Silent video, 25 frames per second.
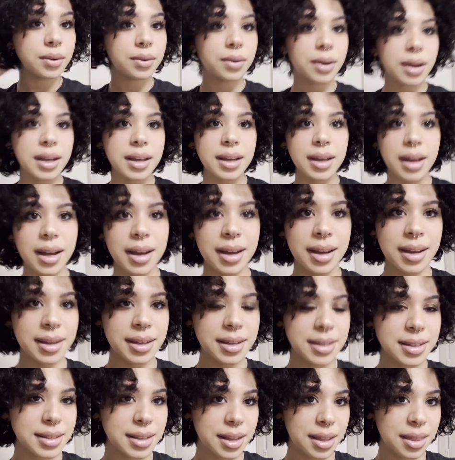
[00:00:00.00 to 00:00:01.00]
right,
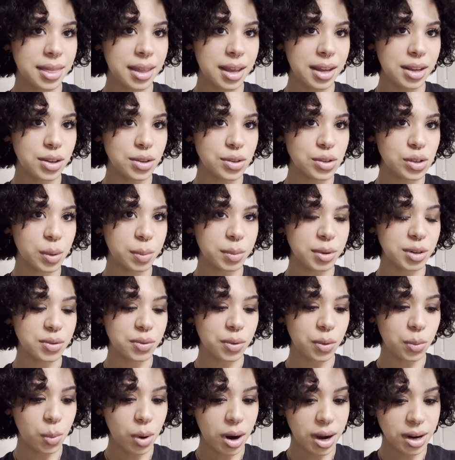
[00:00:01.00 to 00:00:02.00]
guys, thank you so much
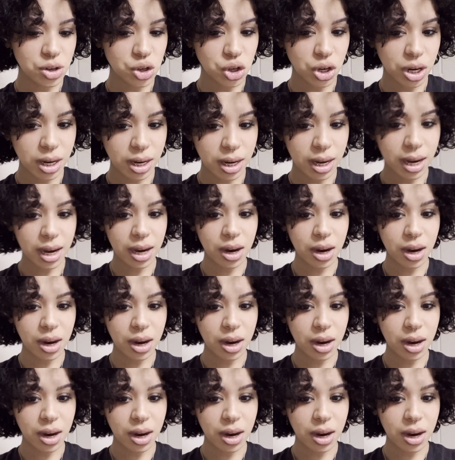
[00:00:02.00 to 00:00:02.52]
for watching.